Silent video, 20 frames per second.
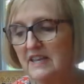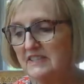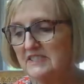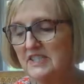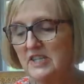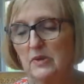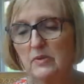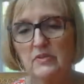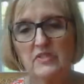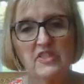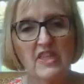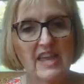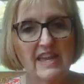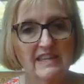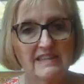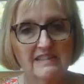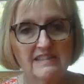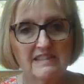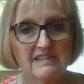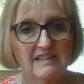So
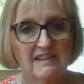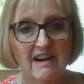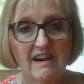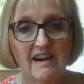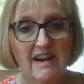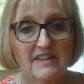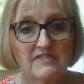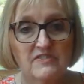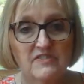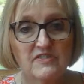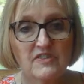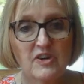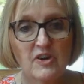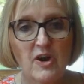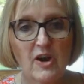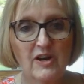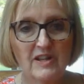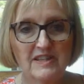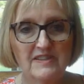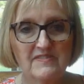thank God
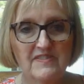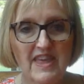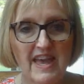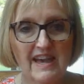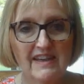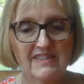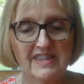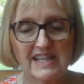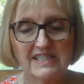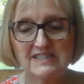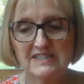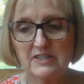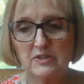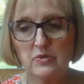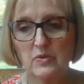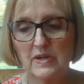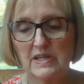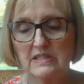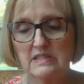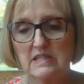for all of that. That's a
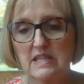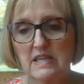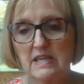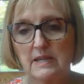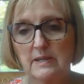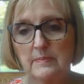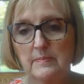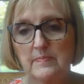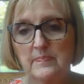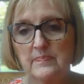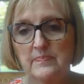great thing.